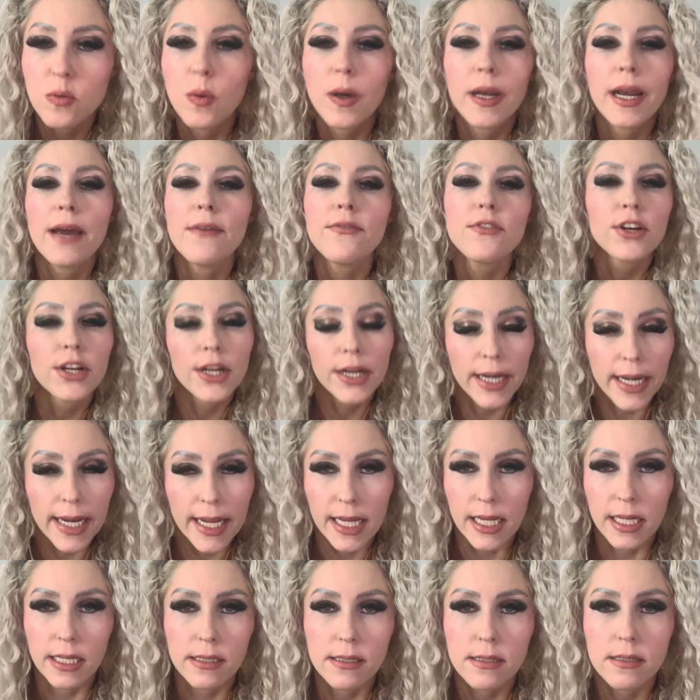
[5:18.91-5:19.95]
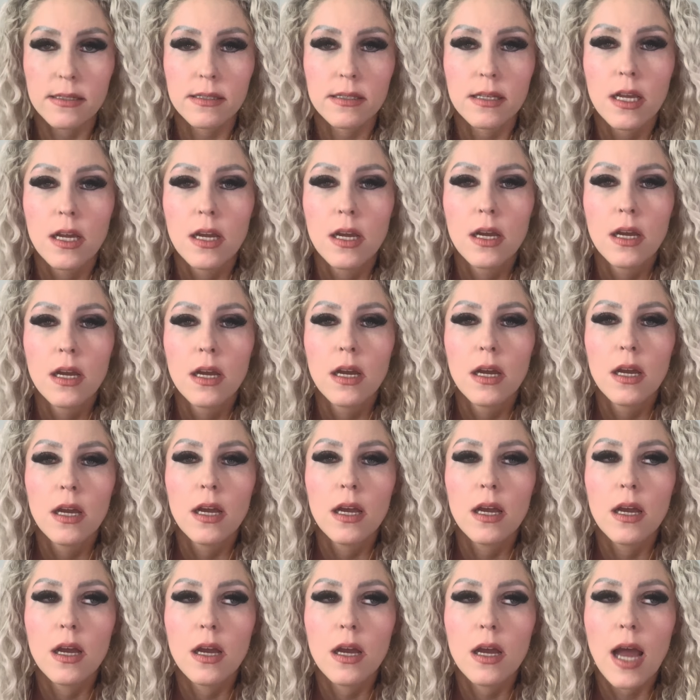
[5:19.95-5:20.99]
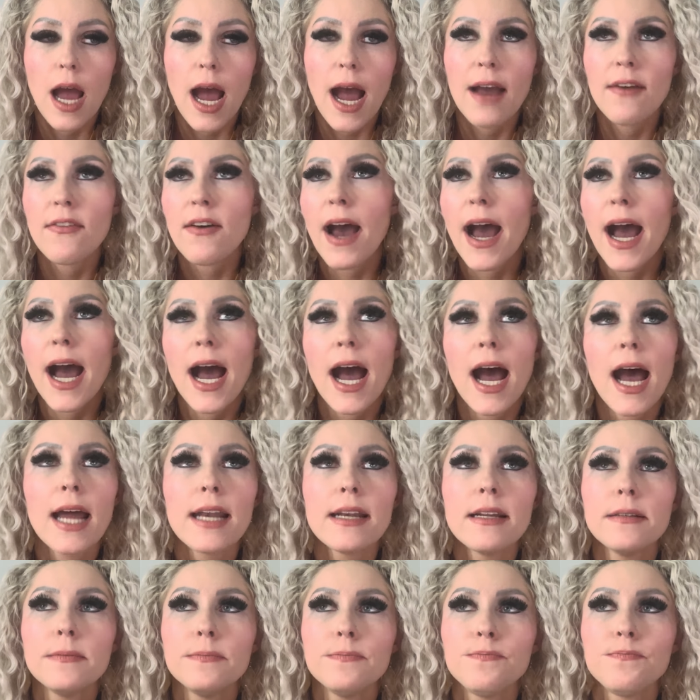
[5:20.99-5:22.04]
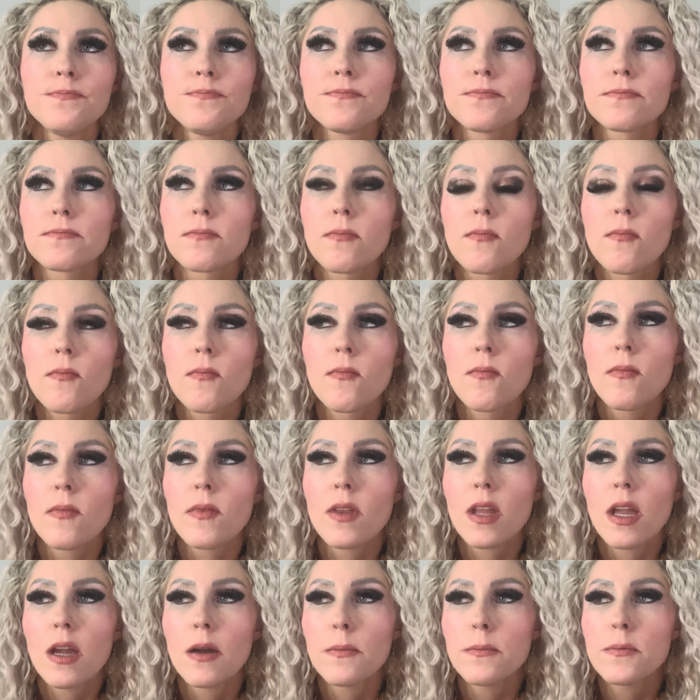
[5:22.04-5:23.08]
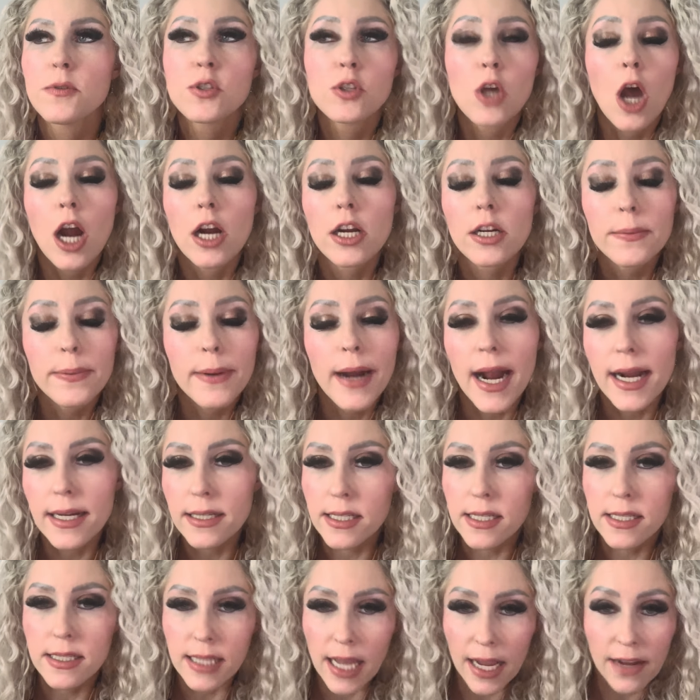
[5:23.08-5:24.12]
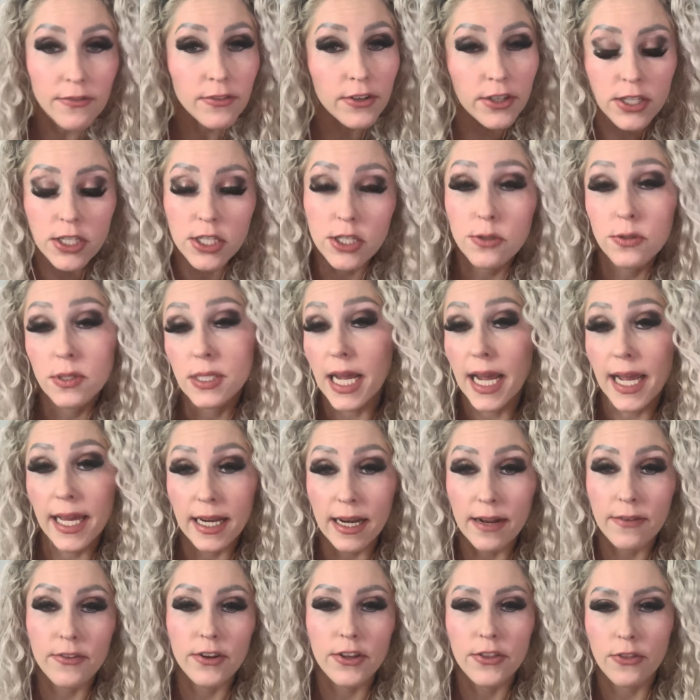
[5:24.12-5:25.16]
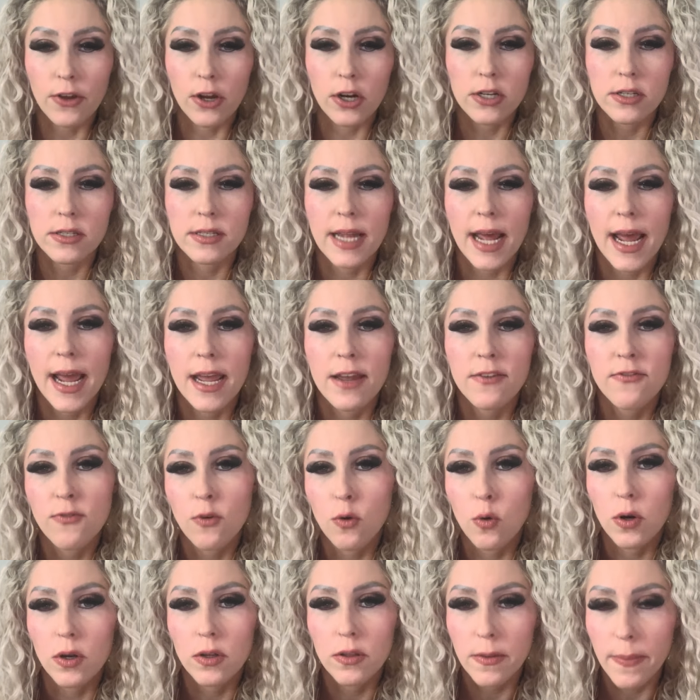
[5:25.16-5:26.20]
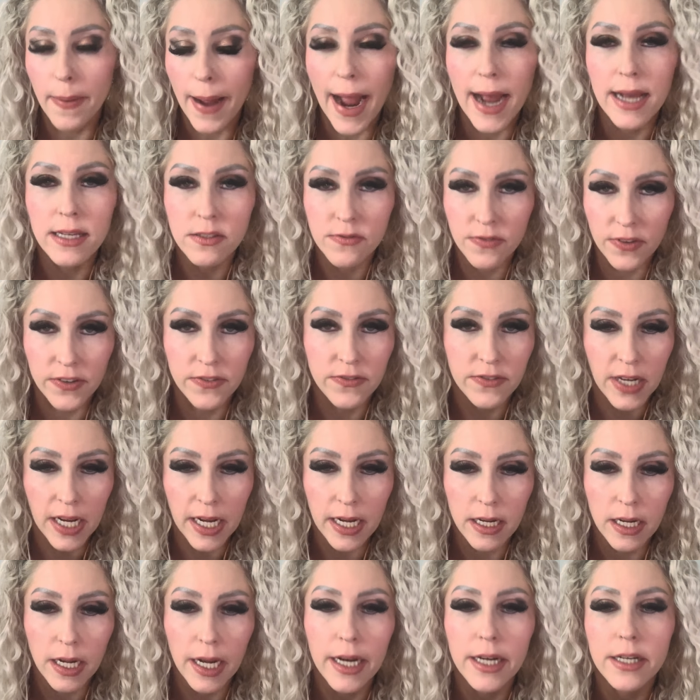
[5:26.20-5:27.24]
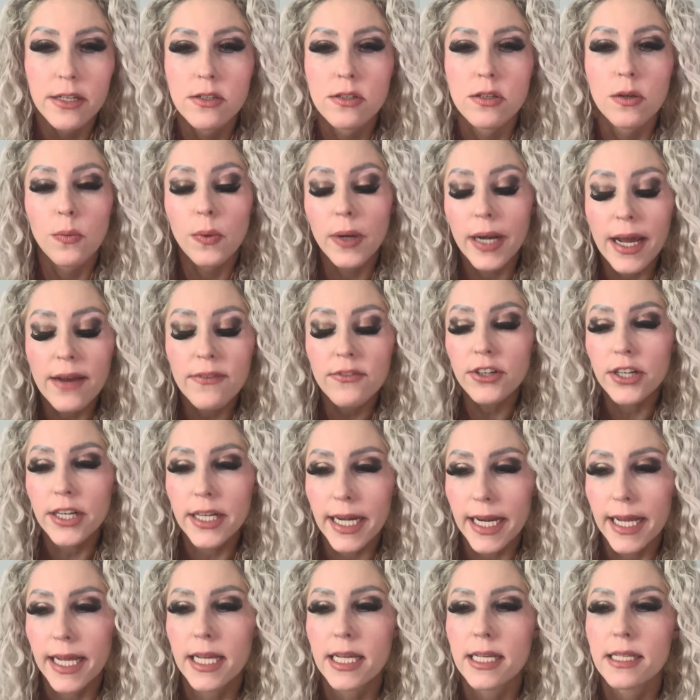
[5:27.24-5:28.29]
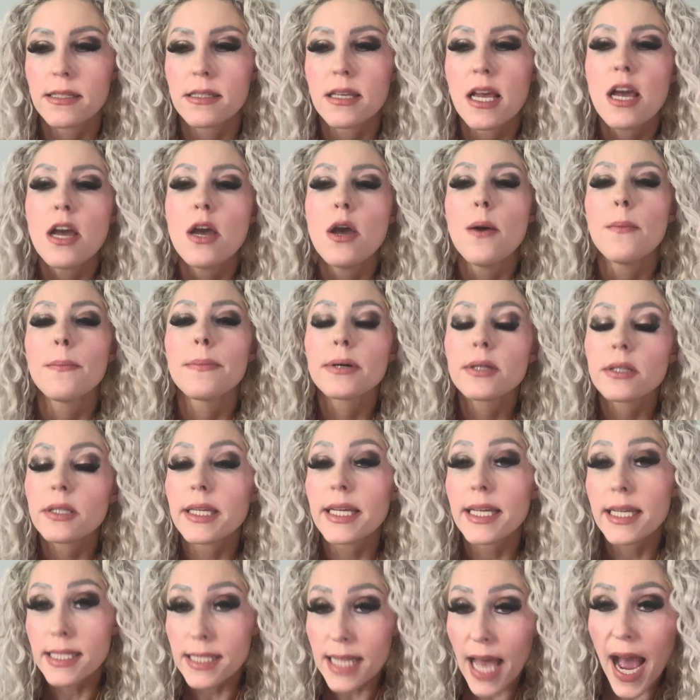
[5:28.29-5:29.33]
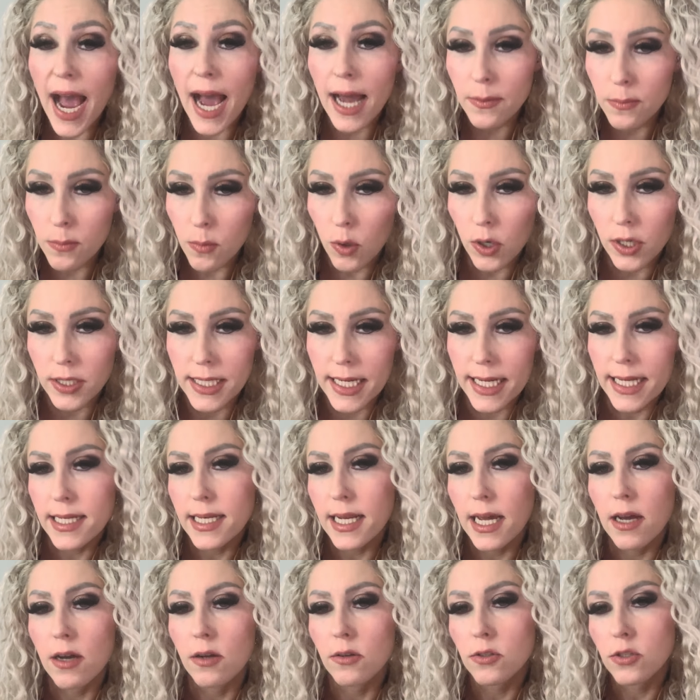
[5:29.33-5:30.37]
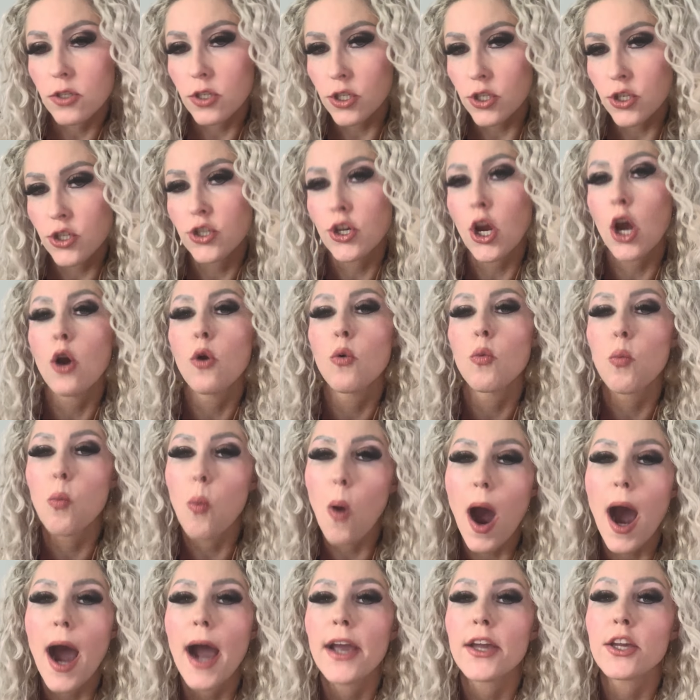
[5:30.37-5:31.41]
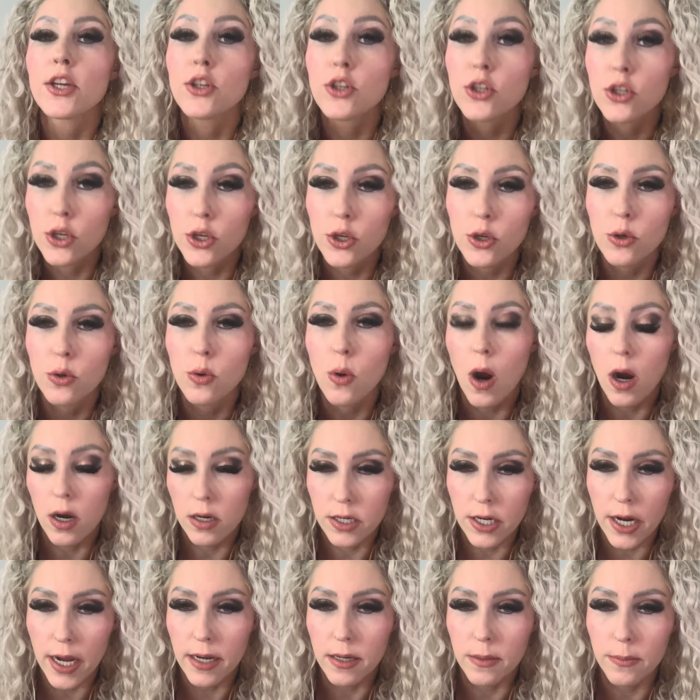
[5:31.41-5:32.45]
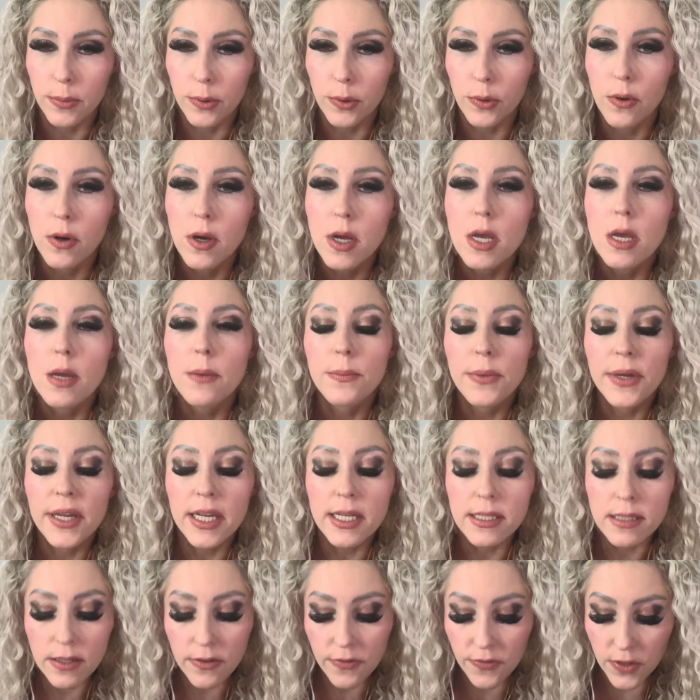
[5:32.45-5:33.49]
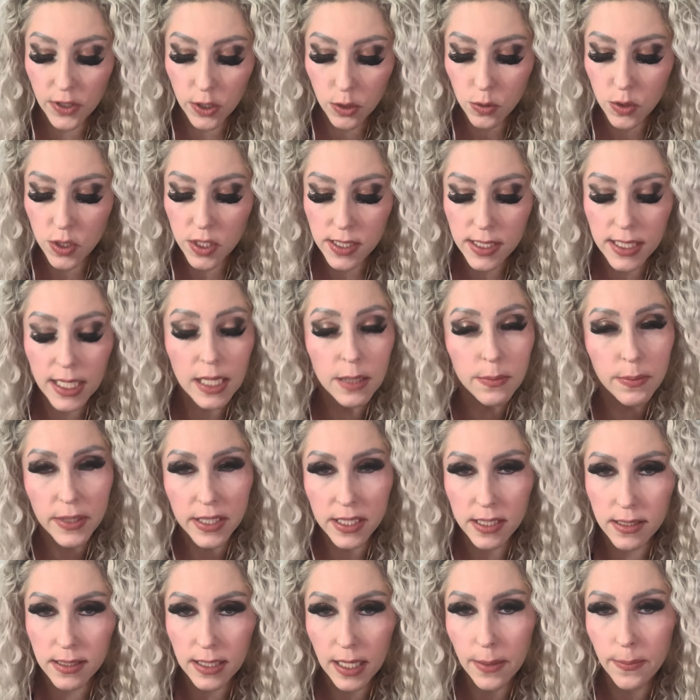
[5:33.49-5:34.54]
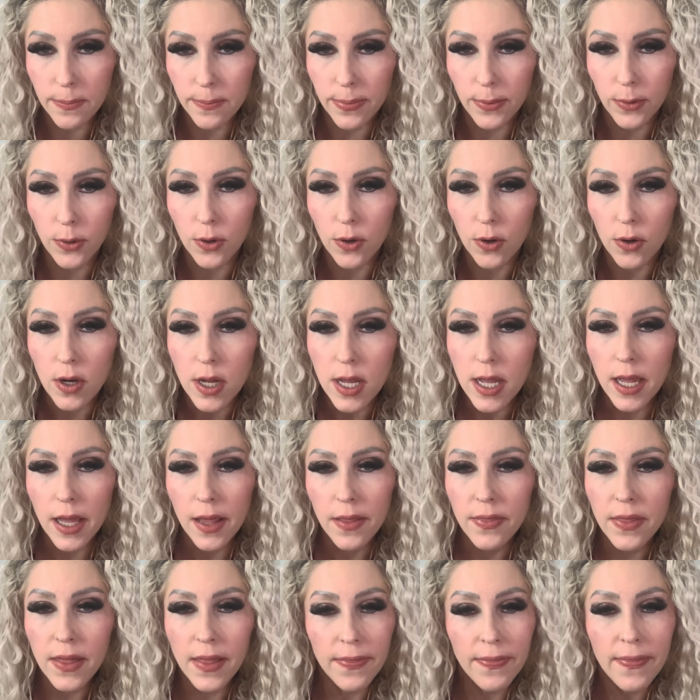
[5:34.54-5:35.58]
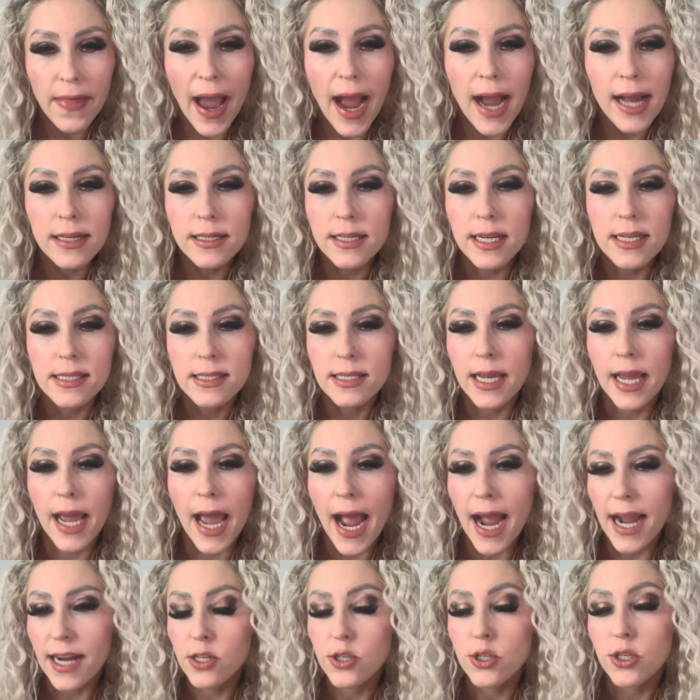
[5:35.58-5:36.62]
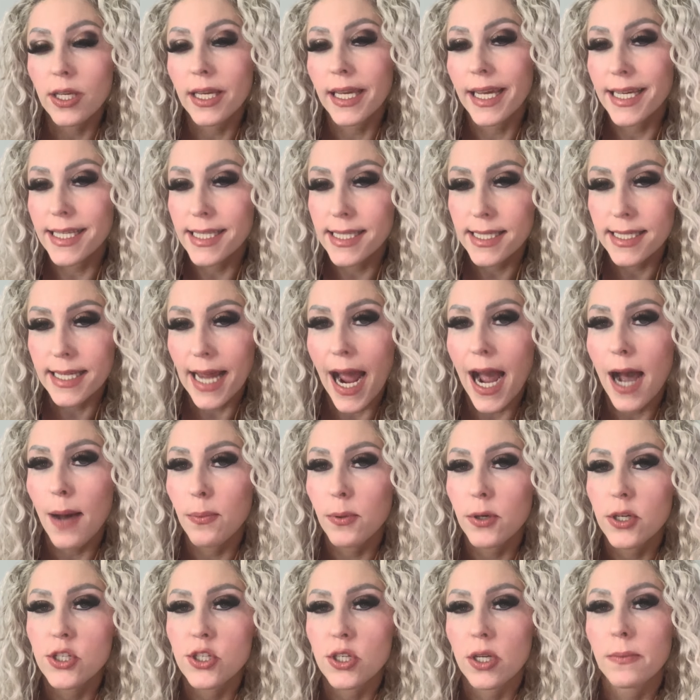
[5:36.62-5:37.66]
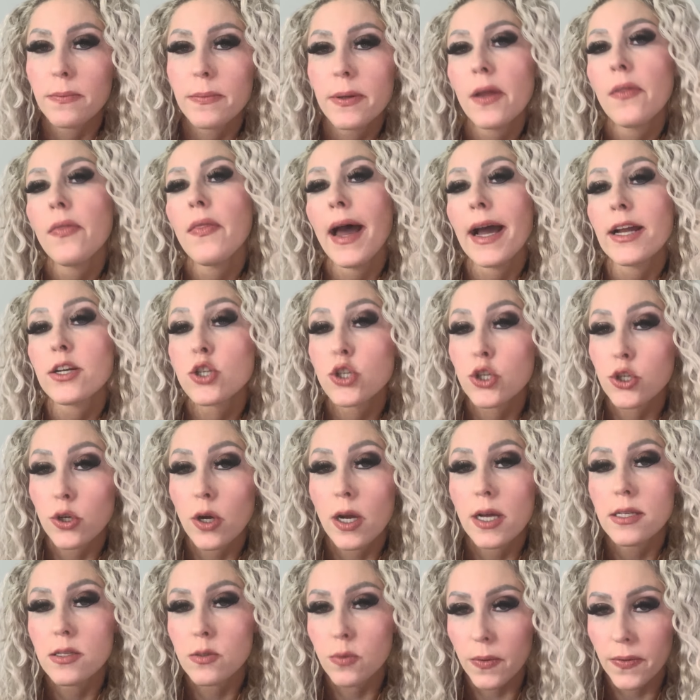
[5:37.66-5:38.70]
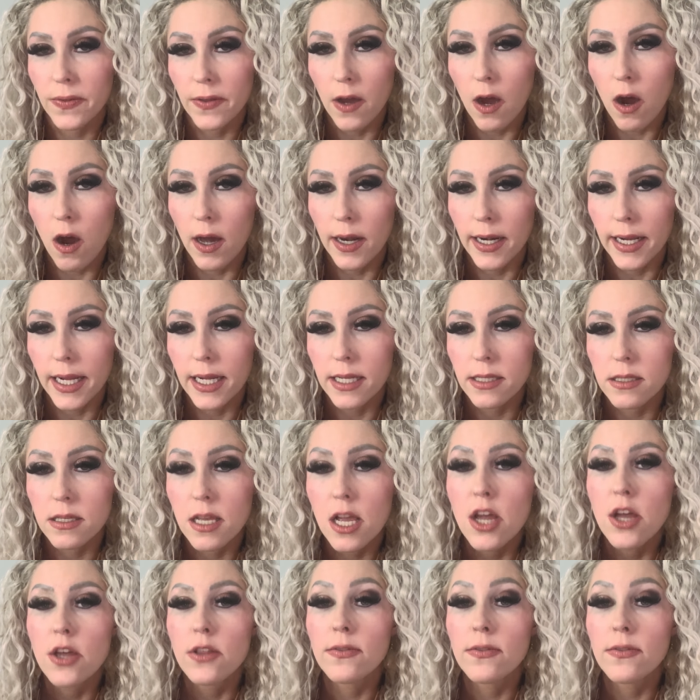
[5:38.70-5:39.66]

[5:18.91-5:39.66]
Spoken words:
Whatever it is, I've had soccer practice every Tuesday and every Thursday for the past 15 years. So whatever it is, please add more details to show why you are credible. Because if you just keep it simple, then that doesn't actually establish and build that trust with the audience.